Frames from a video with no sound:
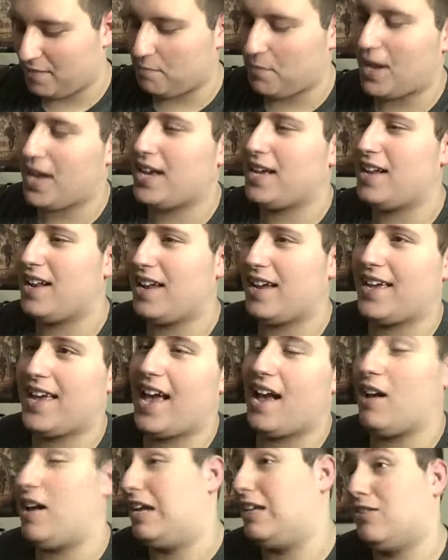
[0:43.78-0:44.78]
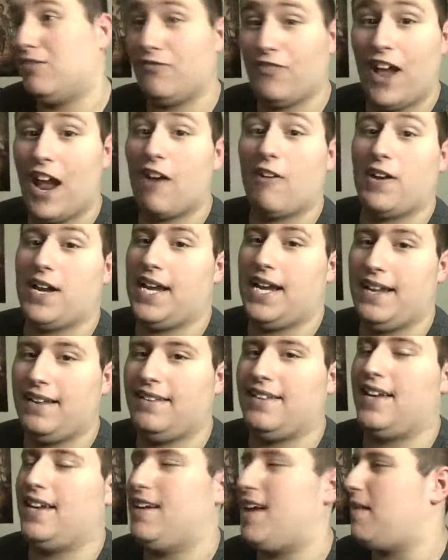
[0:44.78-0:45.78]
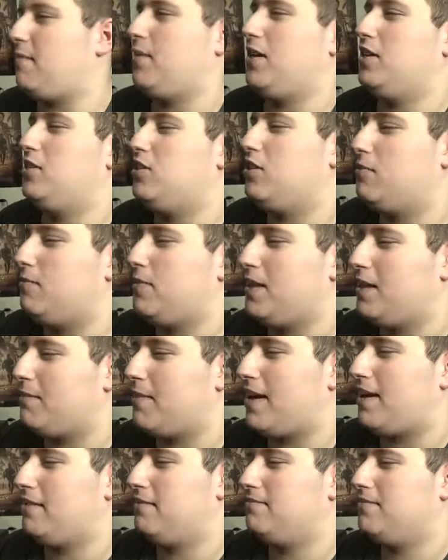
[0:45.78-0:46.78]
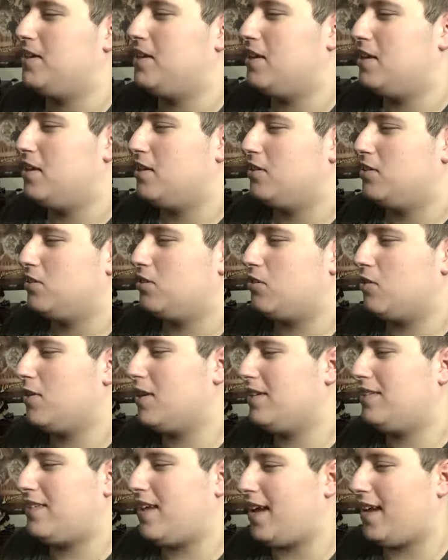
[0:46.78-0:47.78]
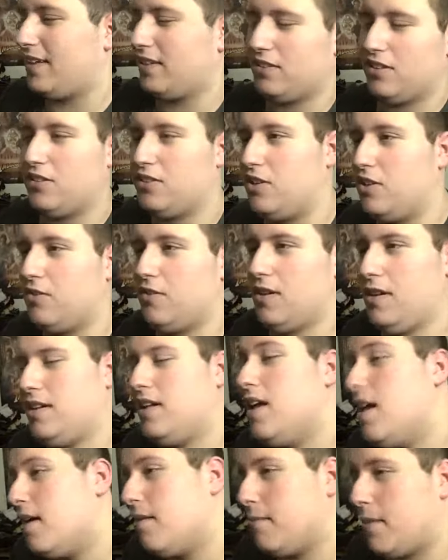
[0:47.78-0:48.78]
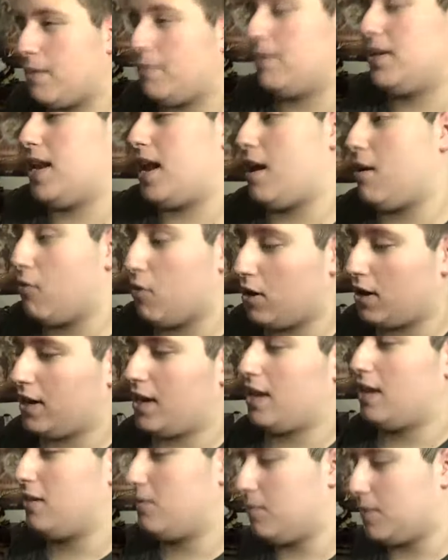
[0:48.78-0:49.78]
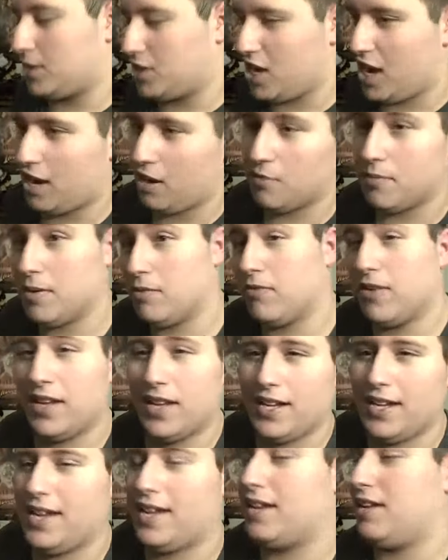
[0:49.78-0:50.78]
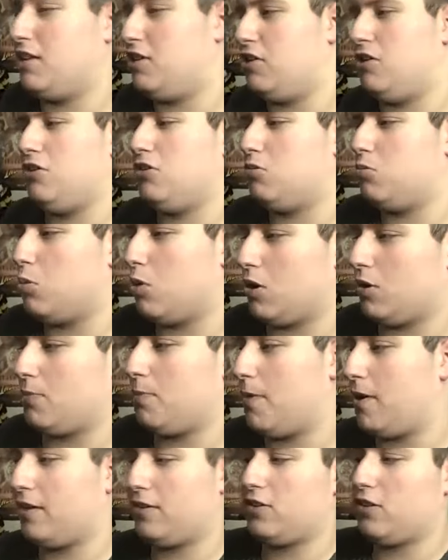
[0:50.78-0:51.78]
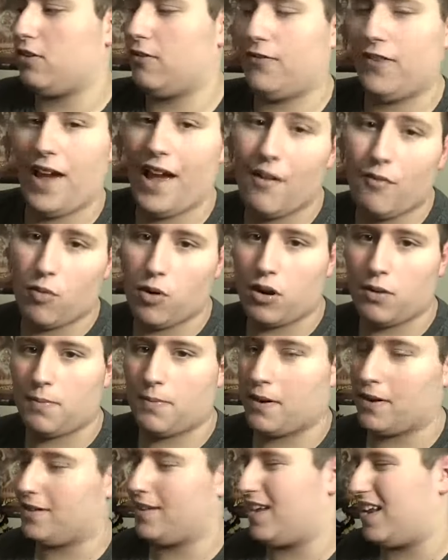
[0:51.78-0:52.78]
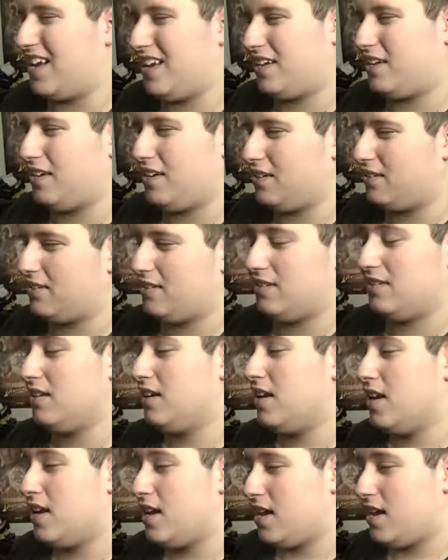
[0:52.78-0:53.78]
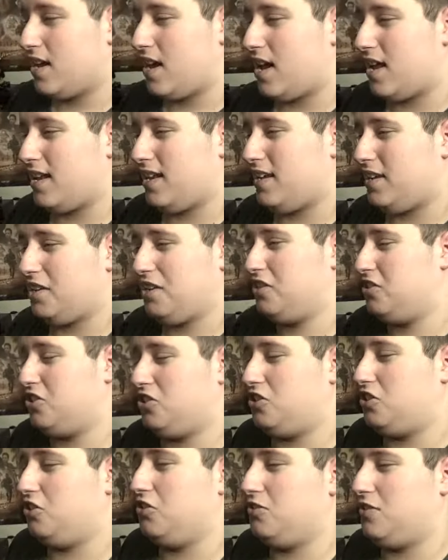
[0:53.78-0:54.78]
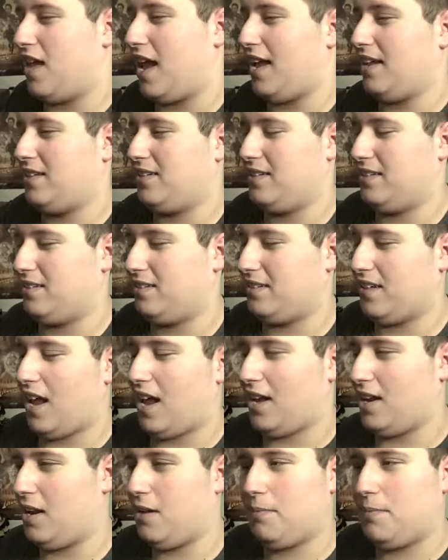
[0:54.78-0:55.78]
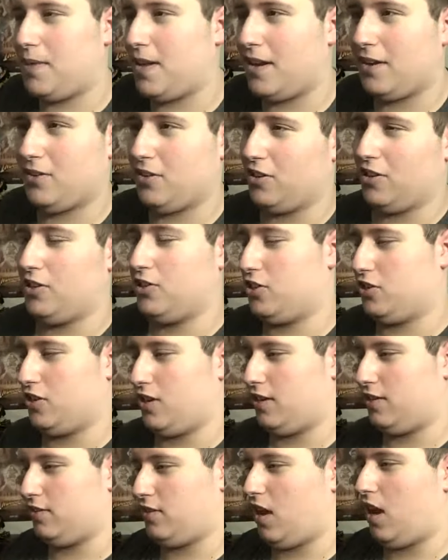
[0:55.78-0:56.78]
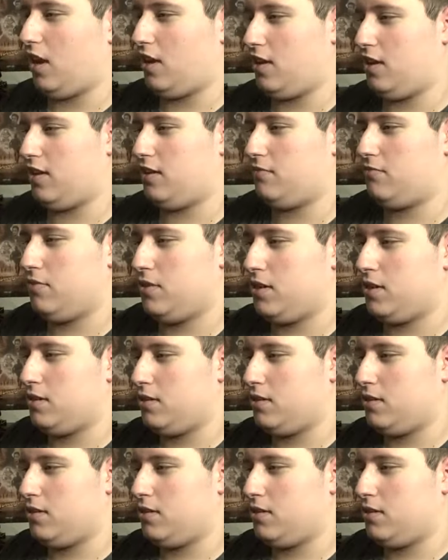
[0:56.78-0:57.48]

make an account. It's very easy. I mean, it took me about 3 seconds to do it. Maybe not organize my channel, but really, you use WordPress. So if you have WordPress, I think you could just use that to sign up there. So you could just like sign in.